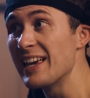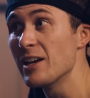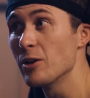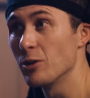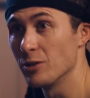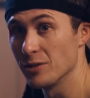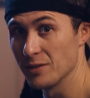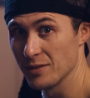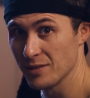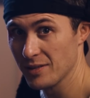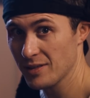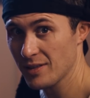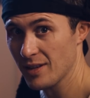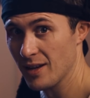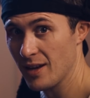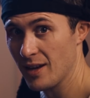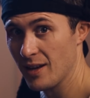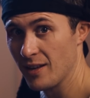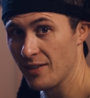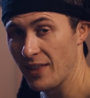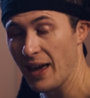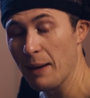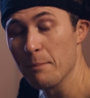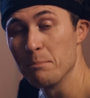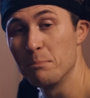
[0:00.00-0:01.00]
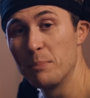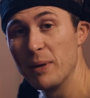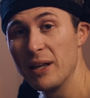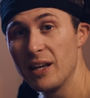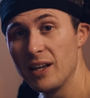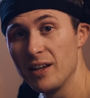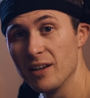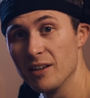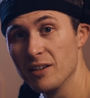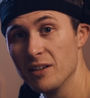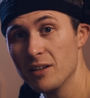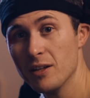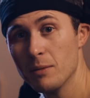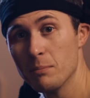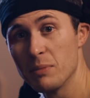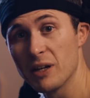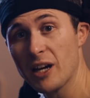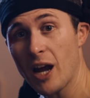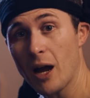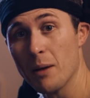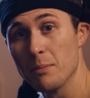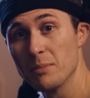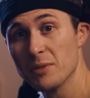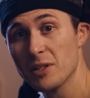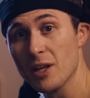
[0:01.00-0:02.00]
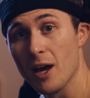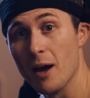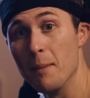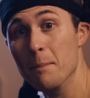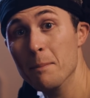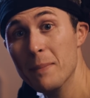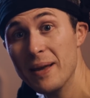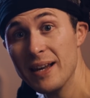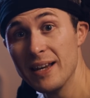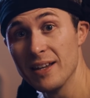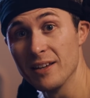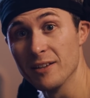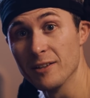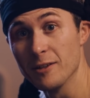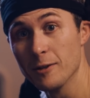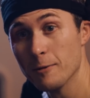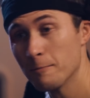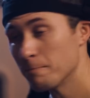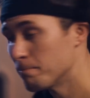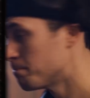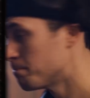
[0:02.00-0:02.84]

eons. That billion becomes a million.